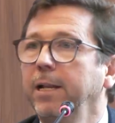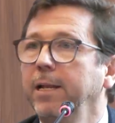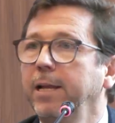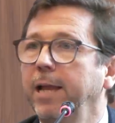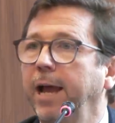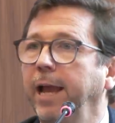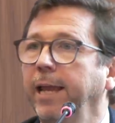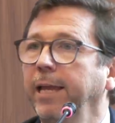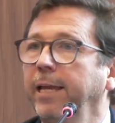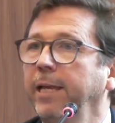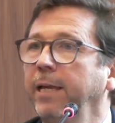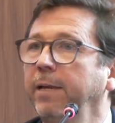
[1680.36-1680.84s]

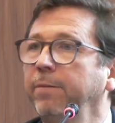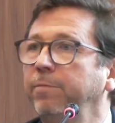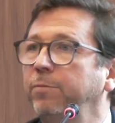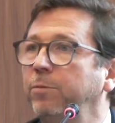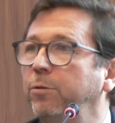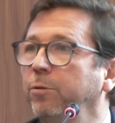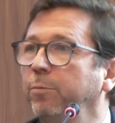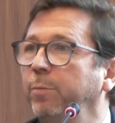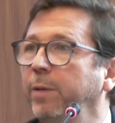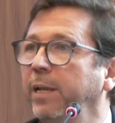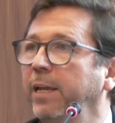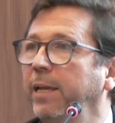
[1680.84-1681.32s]
naive
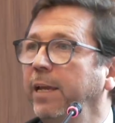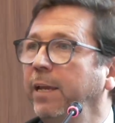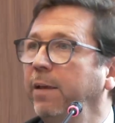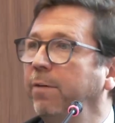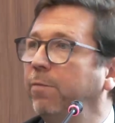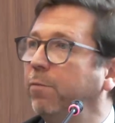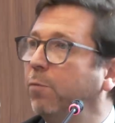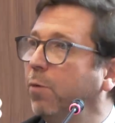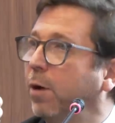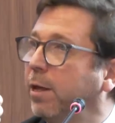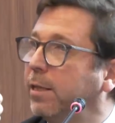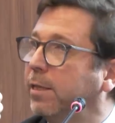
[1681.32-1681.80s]
to believe
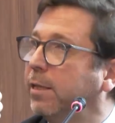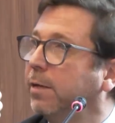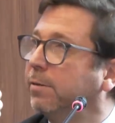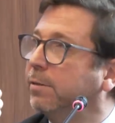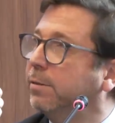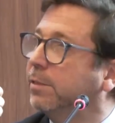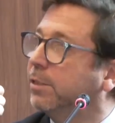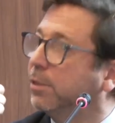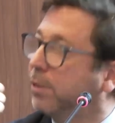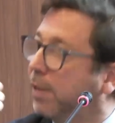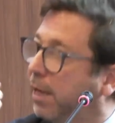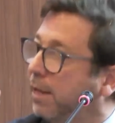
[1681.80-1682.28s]
what the
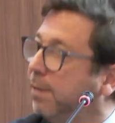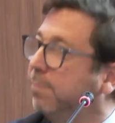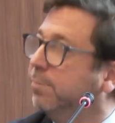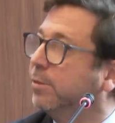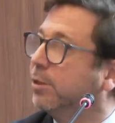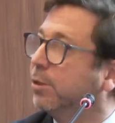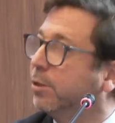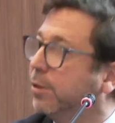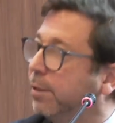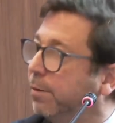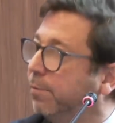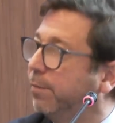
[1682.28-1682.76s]
same
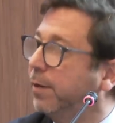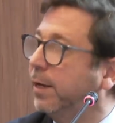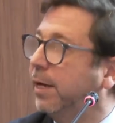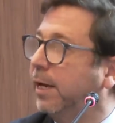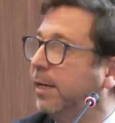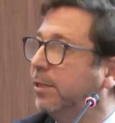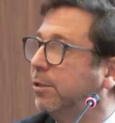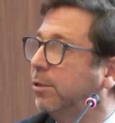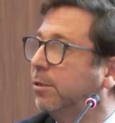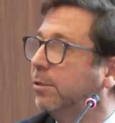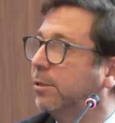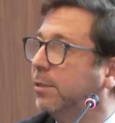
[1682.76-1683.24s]

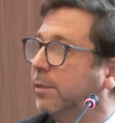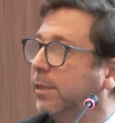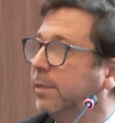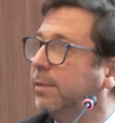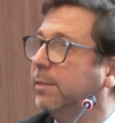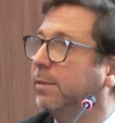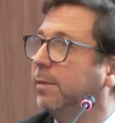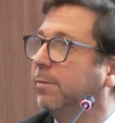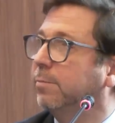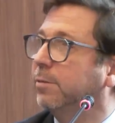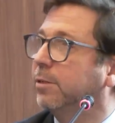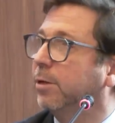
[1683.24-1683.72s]
certification
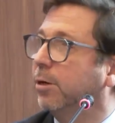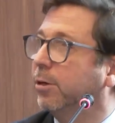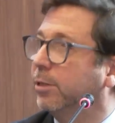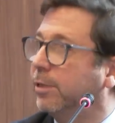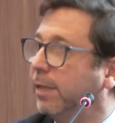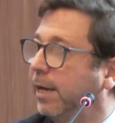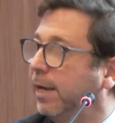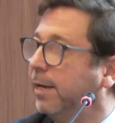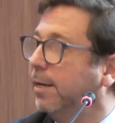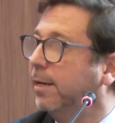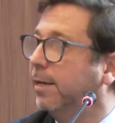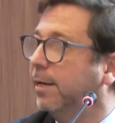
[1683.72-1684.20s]
systems are
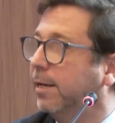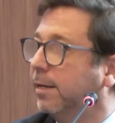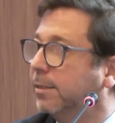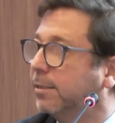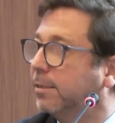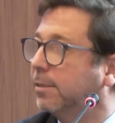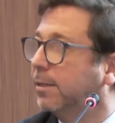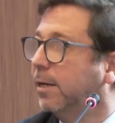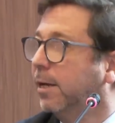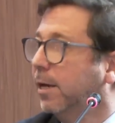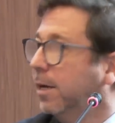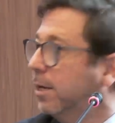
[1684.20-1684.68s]
telling us.
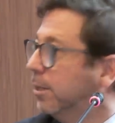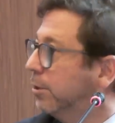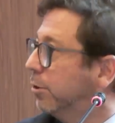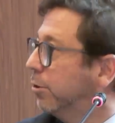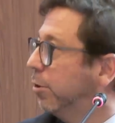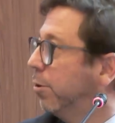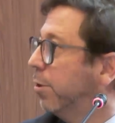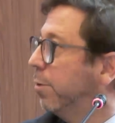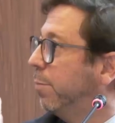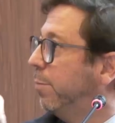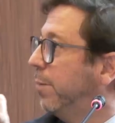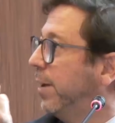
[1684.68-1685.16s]

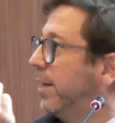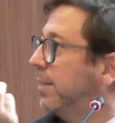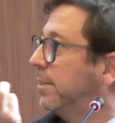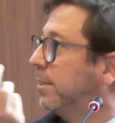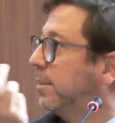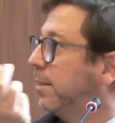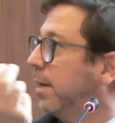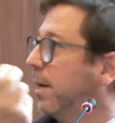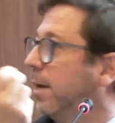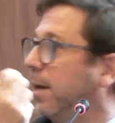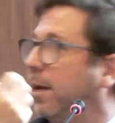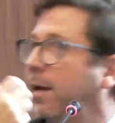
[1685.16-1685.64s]
So the
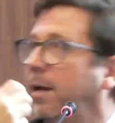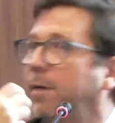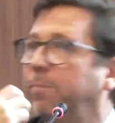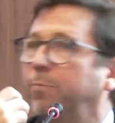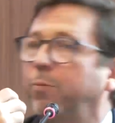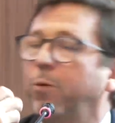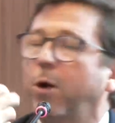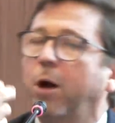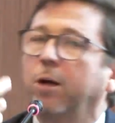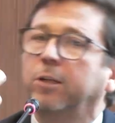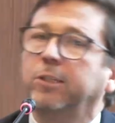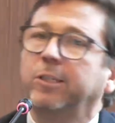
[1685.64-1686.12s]
best
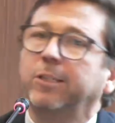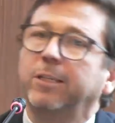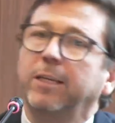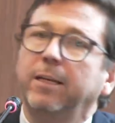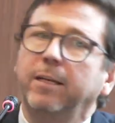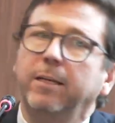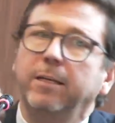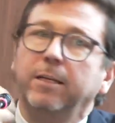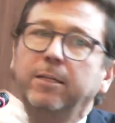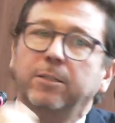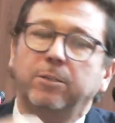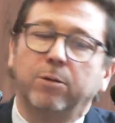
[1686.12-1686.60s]

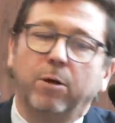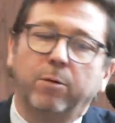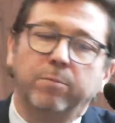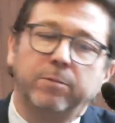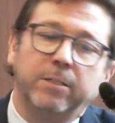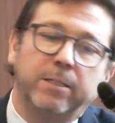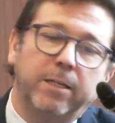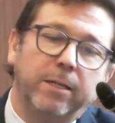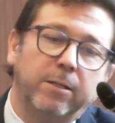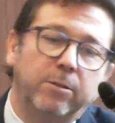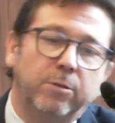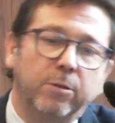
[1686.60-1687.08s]
proxy is
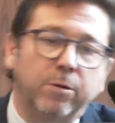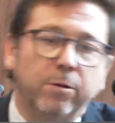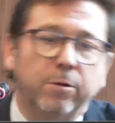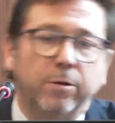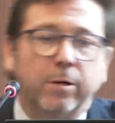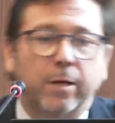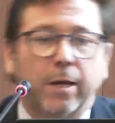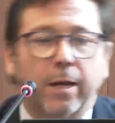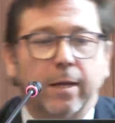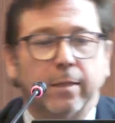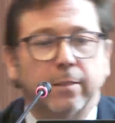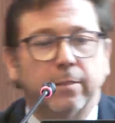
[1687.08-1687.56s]
obviously to
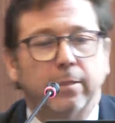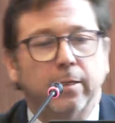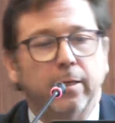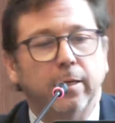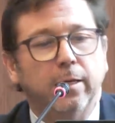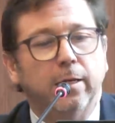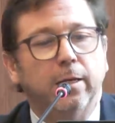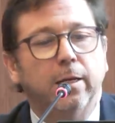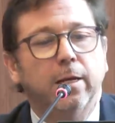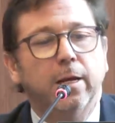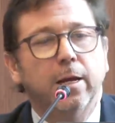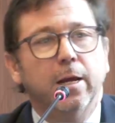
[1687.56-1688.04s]
look at
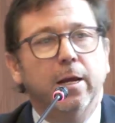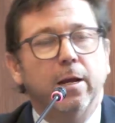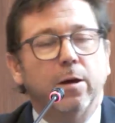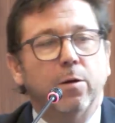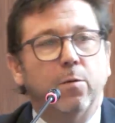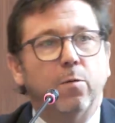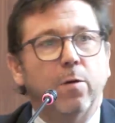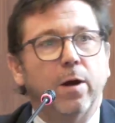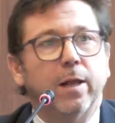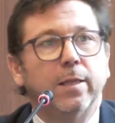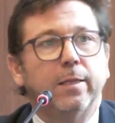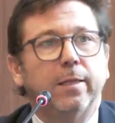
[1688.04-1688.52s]

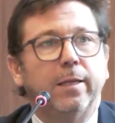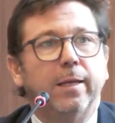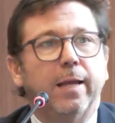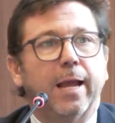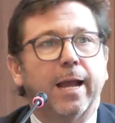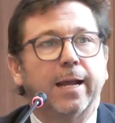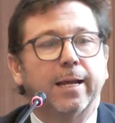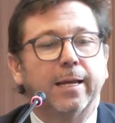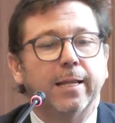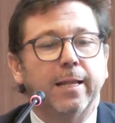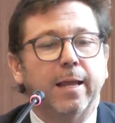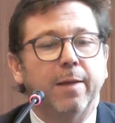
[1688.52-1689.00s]
what the
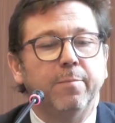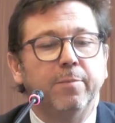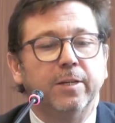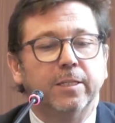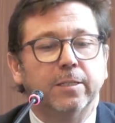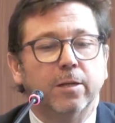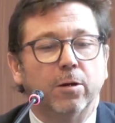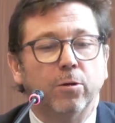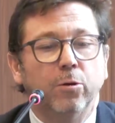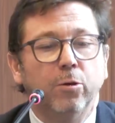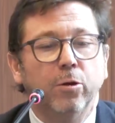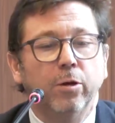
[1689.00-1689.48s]

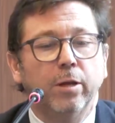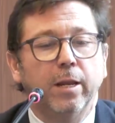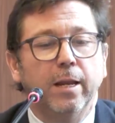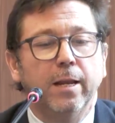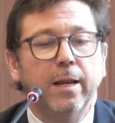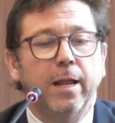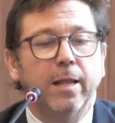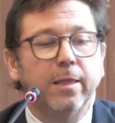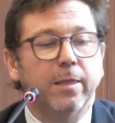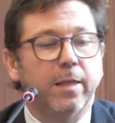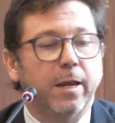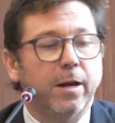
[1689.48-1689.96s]
academics are
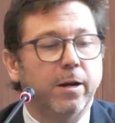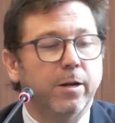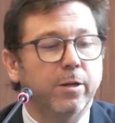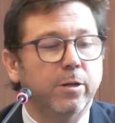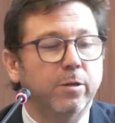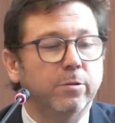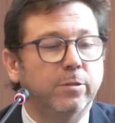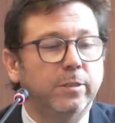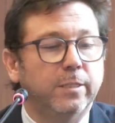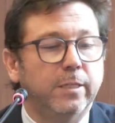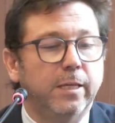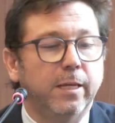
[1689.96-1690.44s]
looking, and there
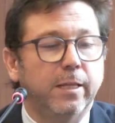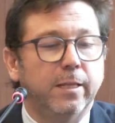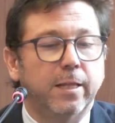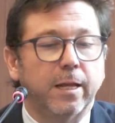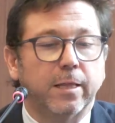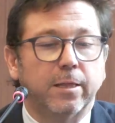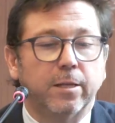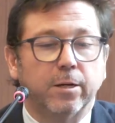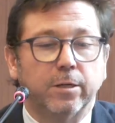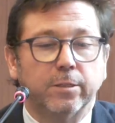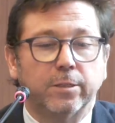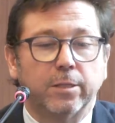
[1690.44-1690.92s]
you see
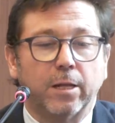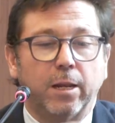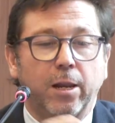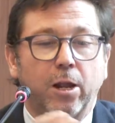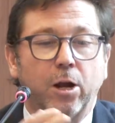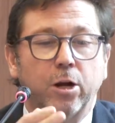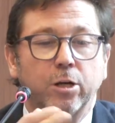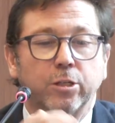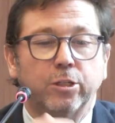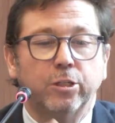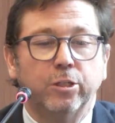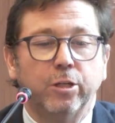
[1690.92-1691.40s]
that there's a
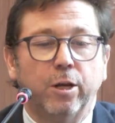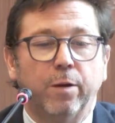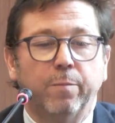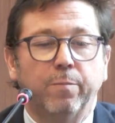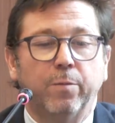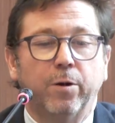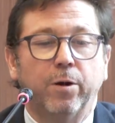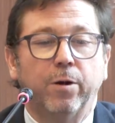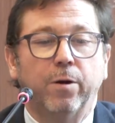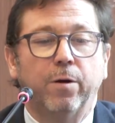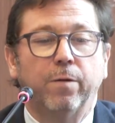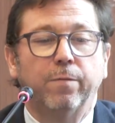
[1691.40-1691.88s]
large
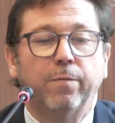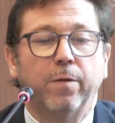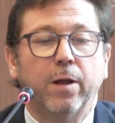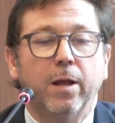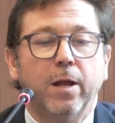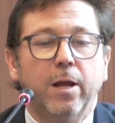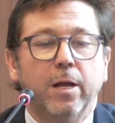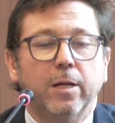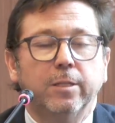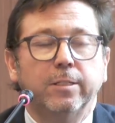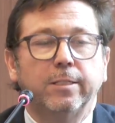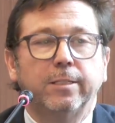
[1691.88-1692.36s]
number of
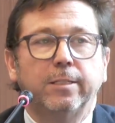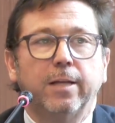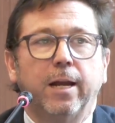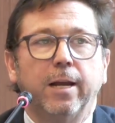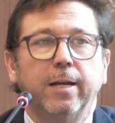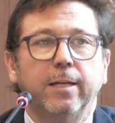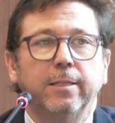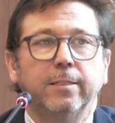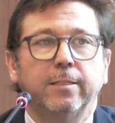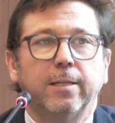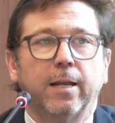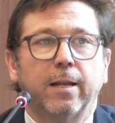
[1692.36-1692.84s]

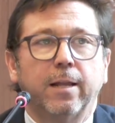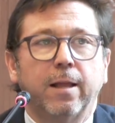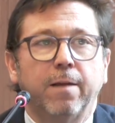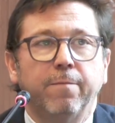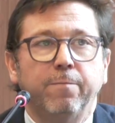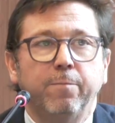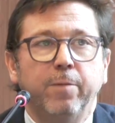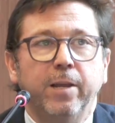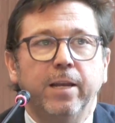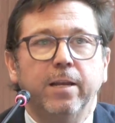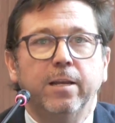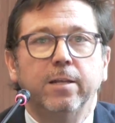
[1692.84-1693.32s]
studies that
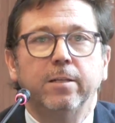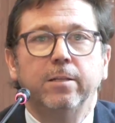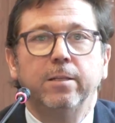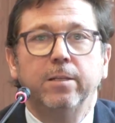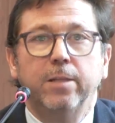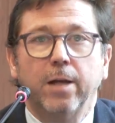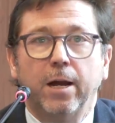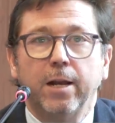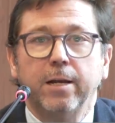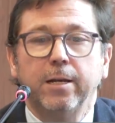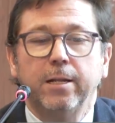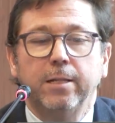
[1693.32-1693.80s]
have been
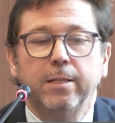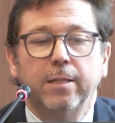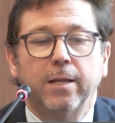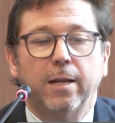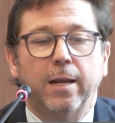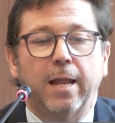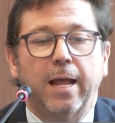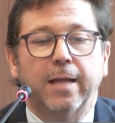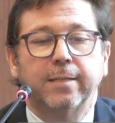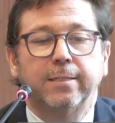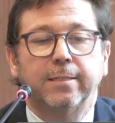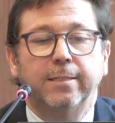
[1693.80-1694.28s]
done in the
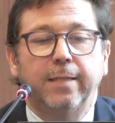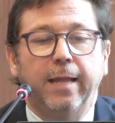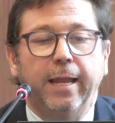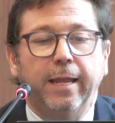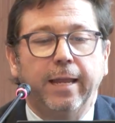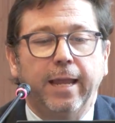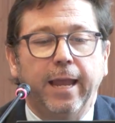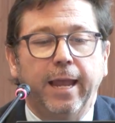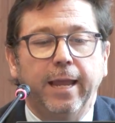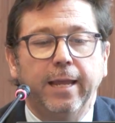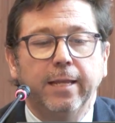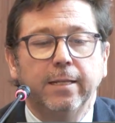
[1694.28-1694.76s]
last
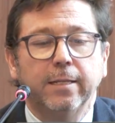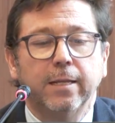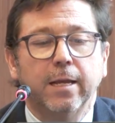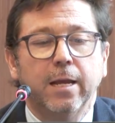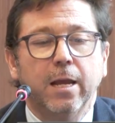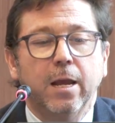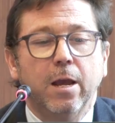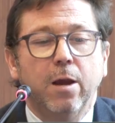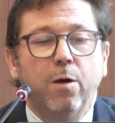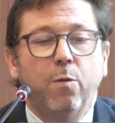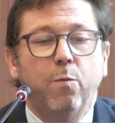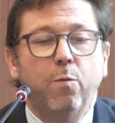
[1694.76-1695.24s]
decade,
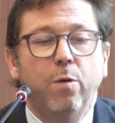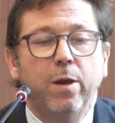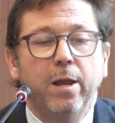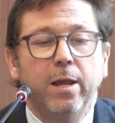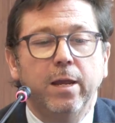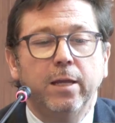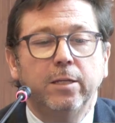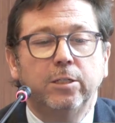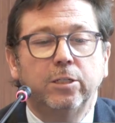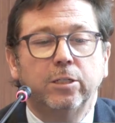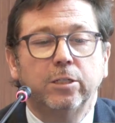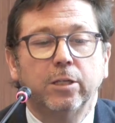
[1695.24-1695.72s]

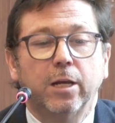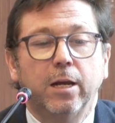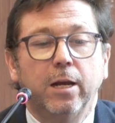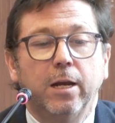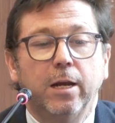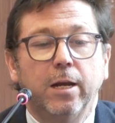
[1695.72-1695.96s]
which